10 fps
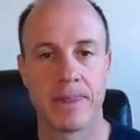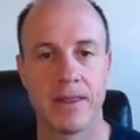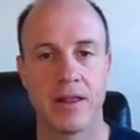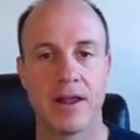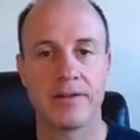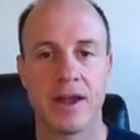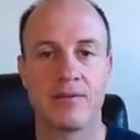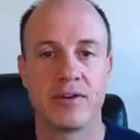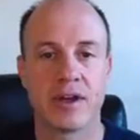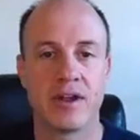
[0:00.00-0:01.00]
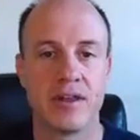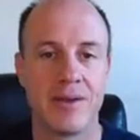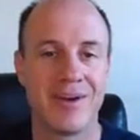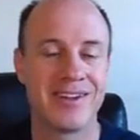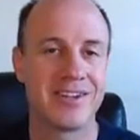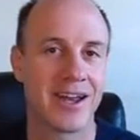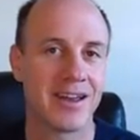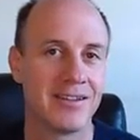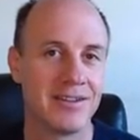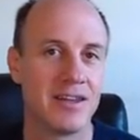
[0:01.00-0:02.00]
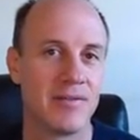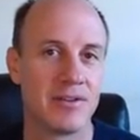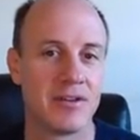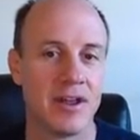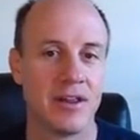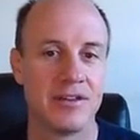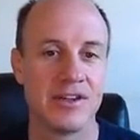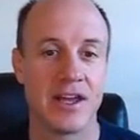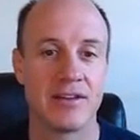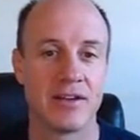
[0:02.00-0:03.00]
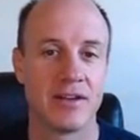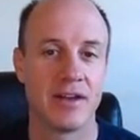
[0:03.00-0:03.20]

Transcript: Now a lot of times they might check it and see if it's legit.